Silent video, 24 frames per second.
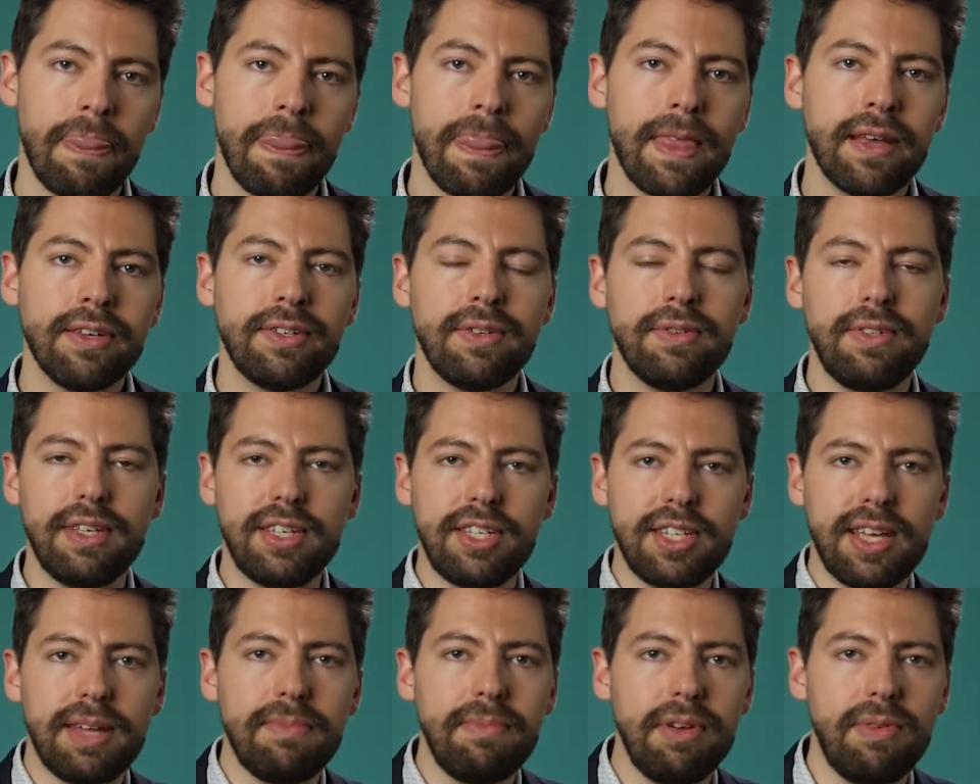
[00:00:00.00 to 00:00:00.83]
So this
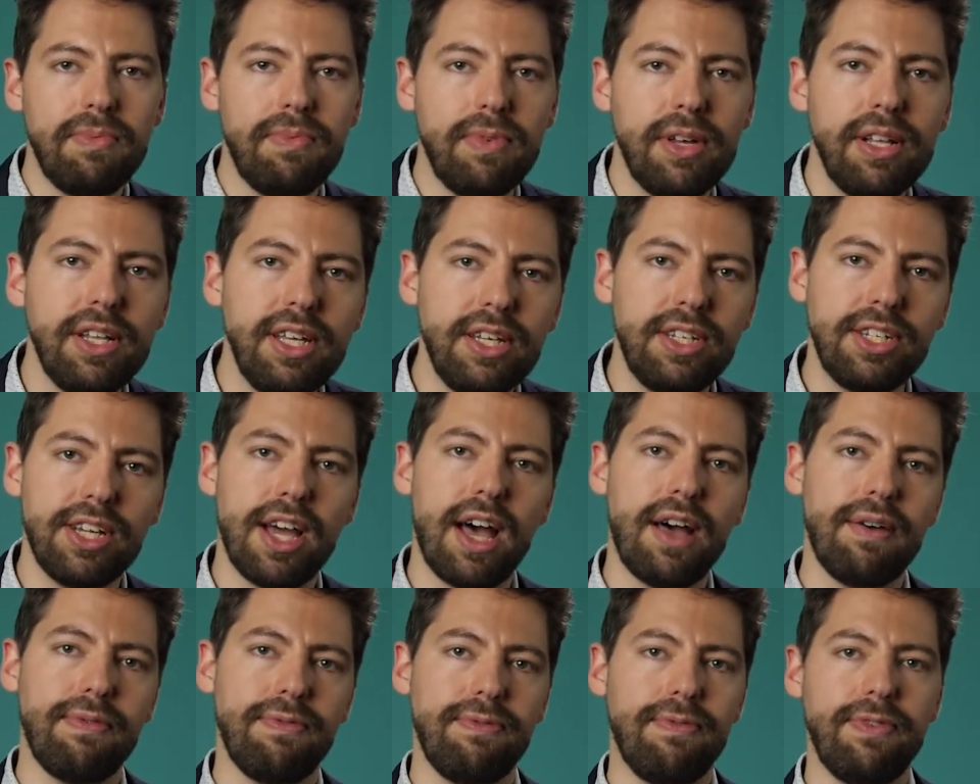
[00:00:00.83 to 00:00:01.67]
can be really
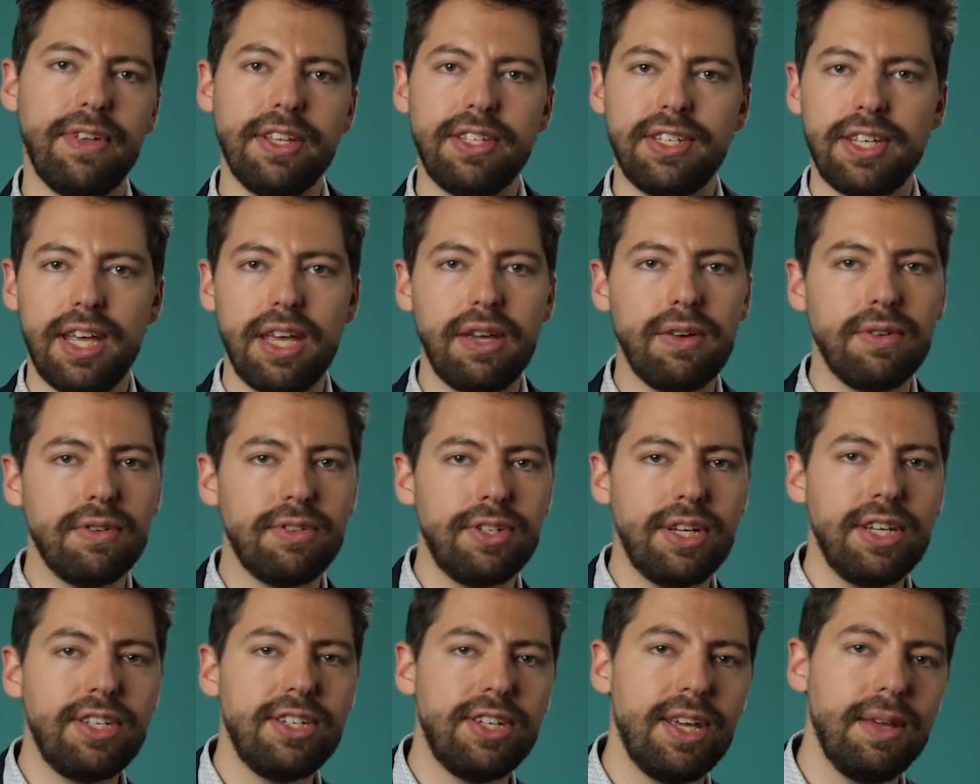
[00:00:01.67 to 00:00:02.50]
tough. Let's say you're
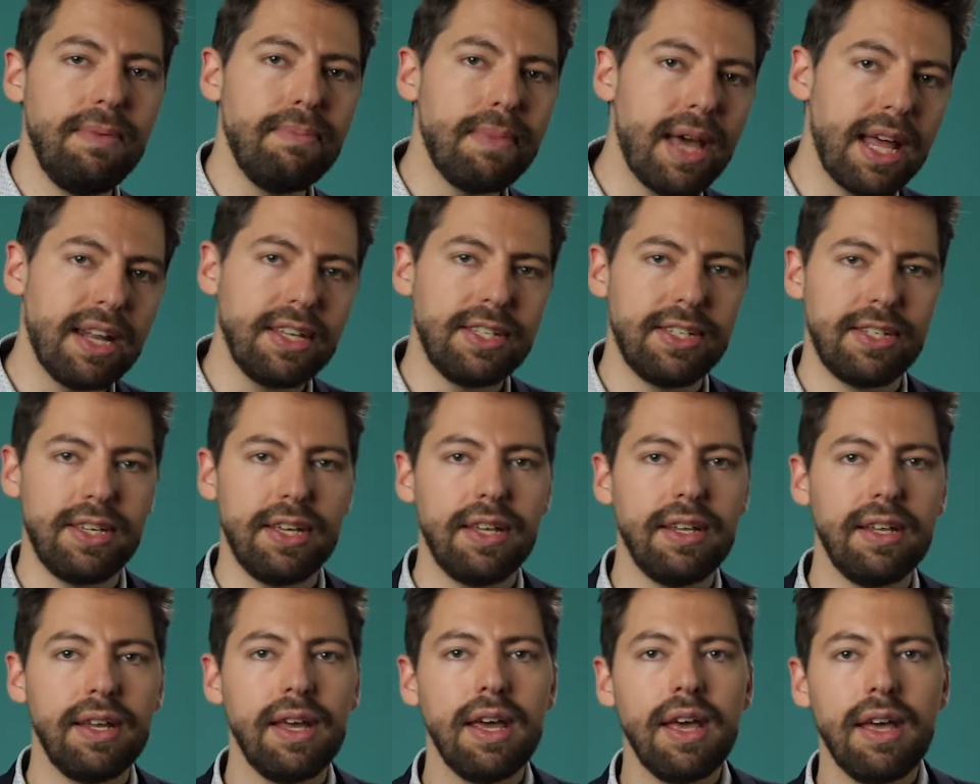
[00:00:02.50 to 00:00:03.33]
teaching
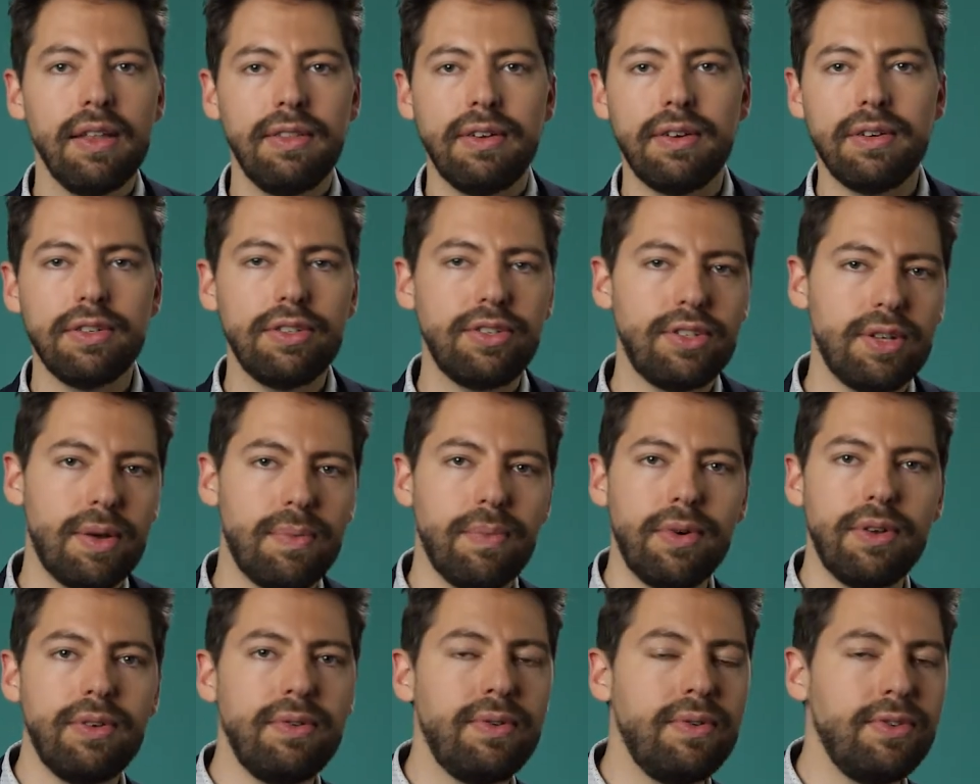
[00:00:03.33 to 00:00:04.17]
medicine, there is
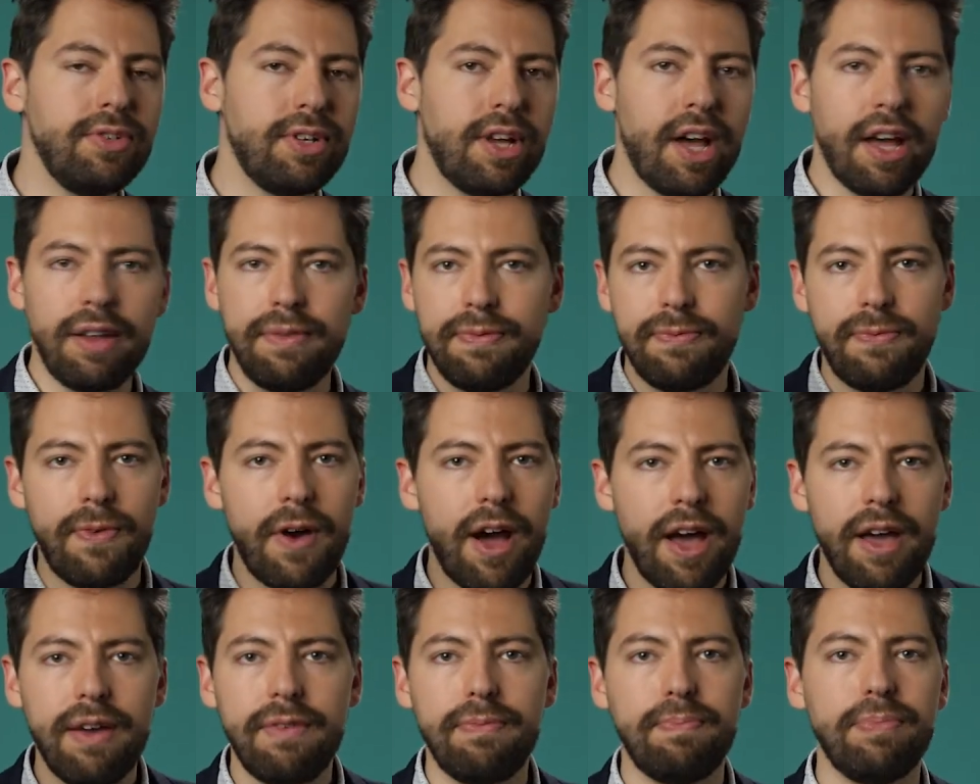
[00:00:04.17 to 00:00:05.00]
someone who's got
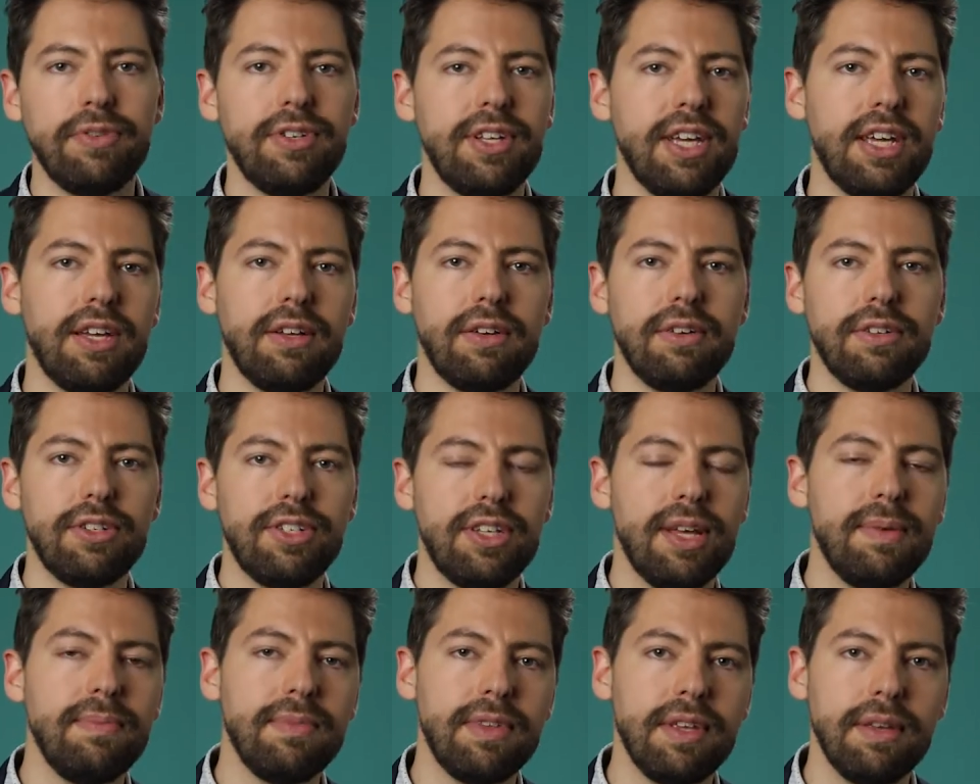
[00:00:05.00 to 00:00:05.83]
5 particular
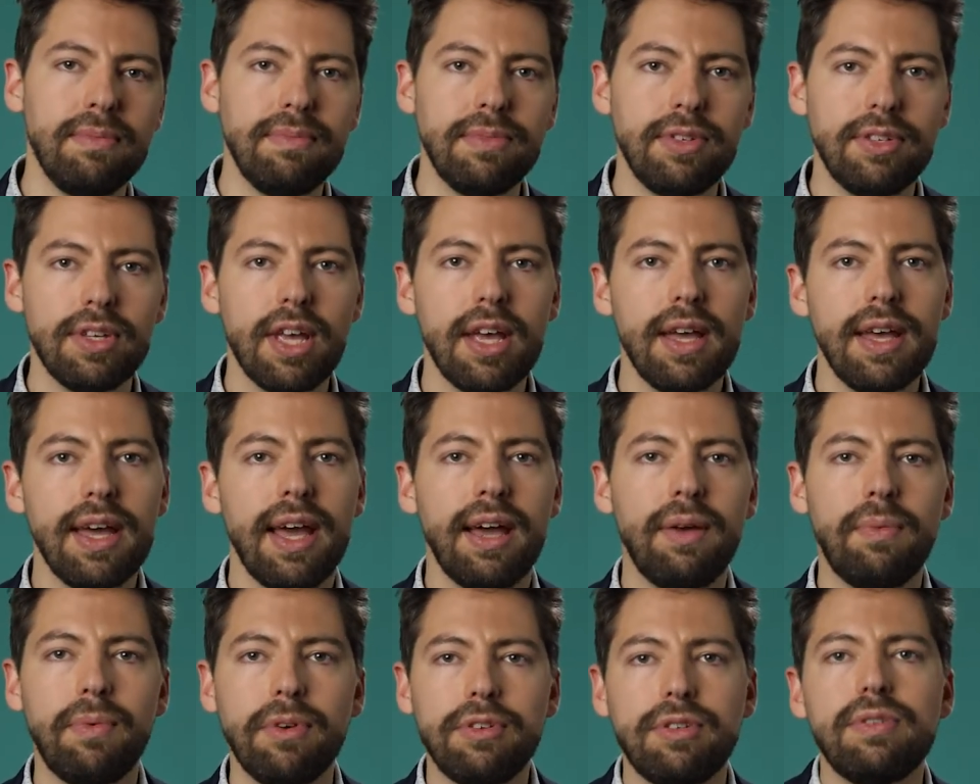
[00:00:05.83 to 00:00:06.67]
symptoms,
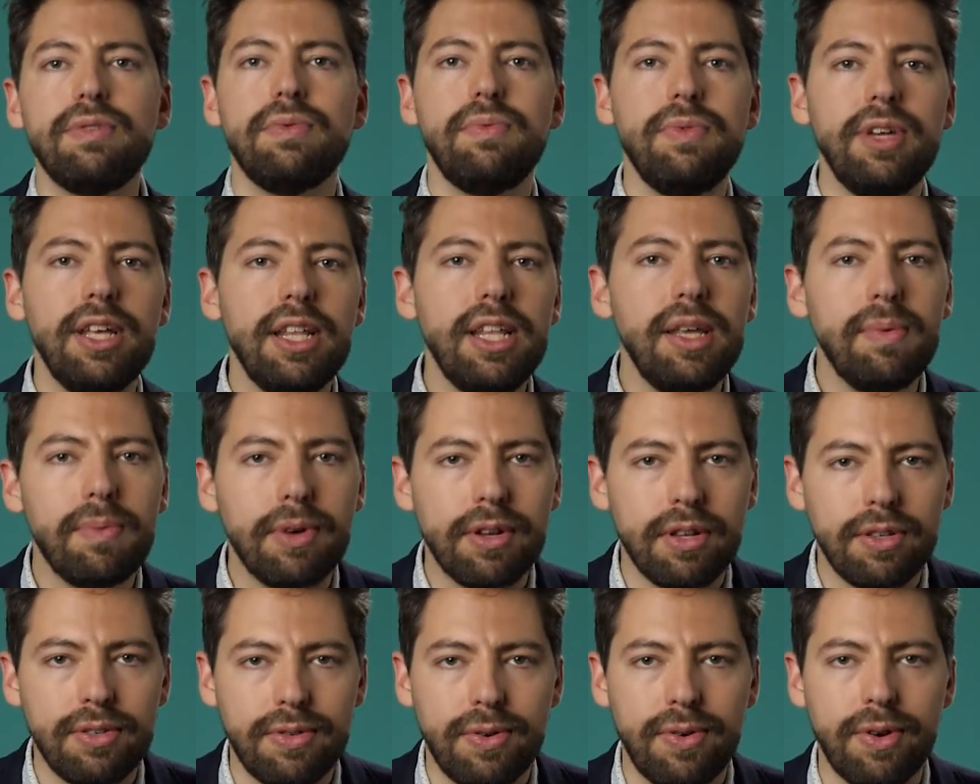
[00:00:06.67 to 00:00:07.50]
and what you really
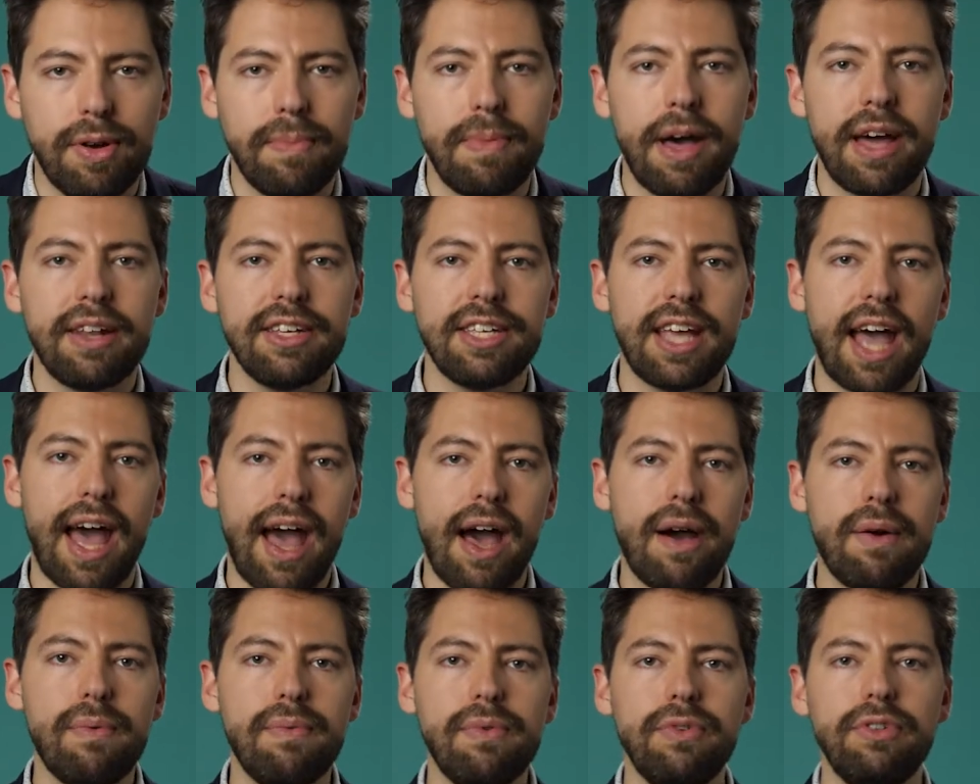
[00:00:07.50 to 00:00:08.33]
want to talk about is
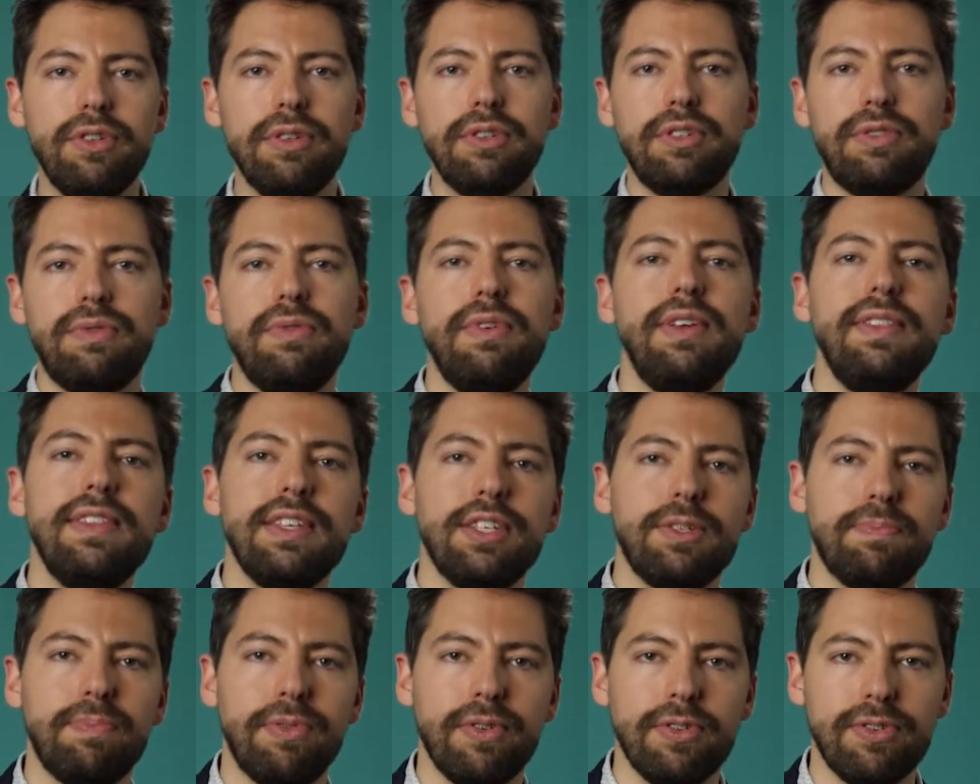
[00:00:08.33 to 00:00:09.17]
how would you treat
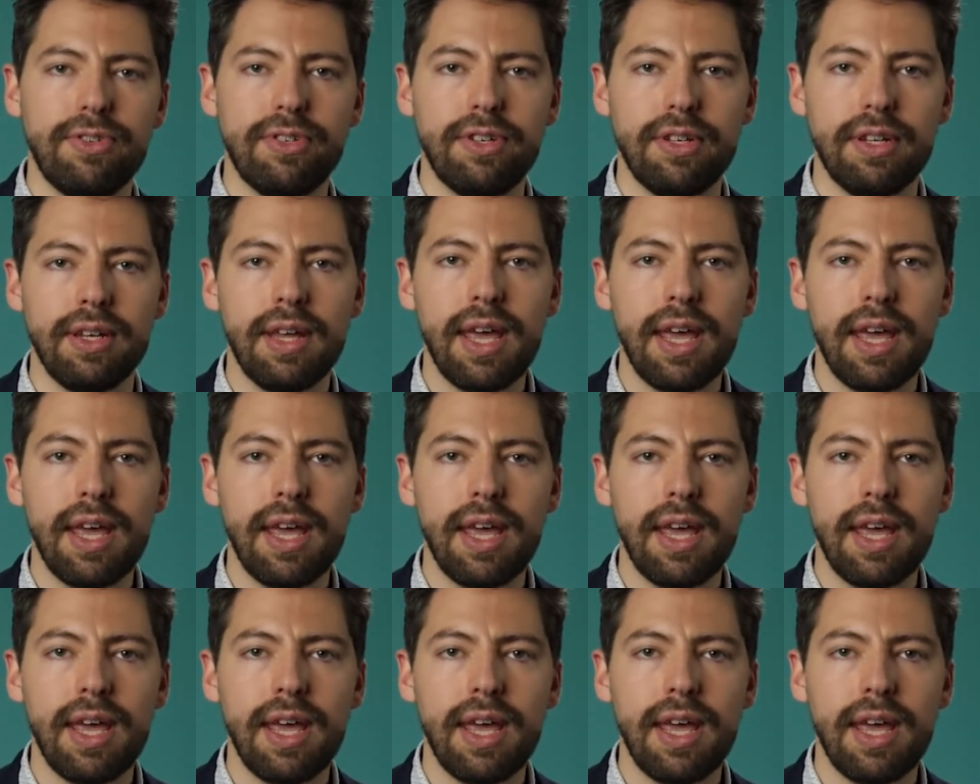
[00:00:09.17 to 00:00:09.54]
this person?